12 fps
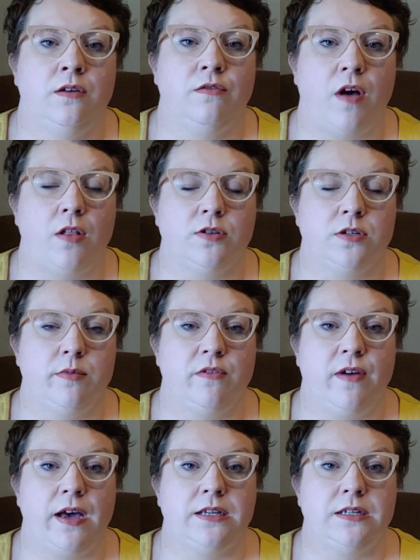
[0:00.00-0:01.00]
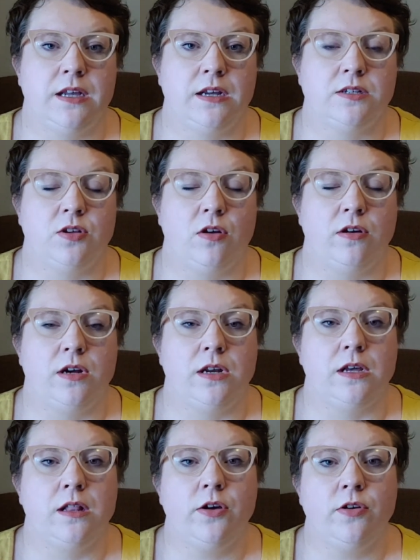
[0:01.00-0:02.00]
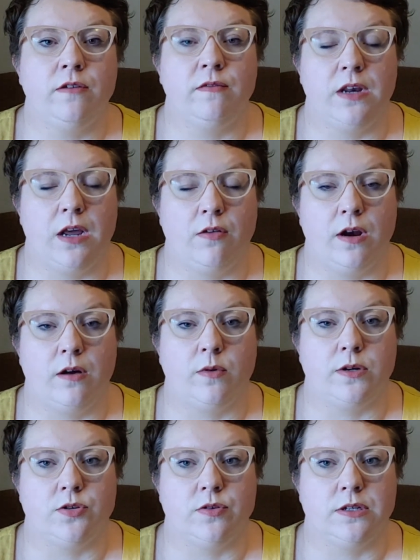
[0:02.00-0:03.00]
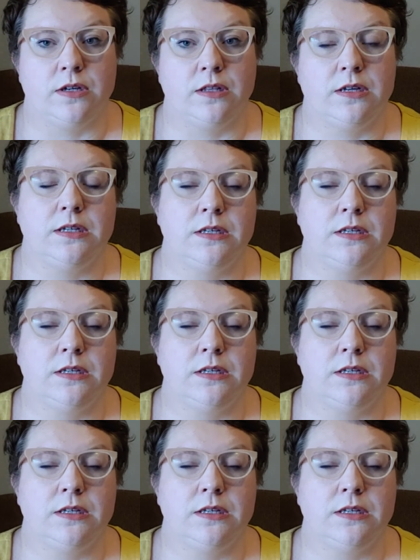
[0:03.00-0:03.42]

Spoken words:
follow some advice that I saw in a decluttering video that I watched recently,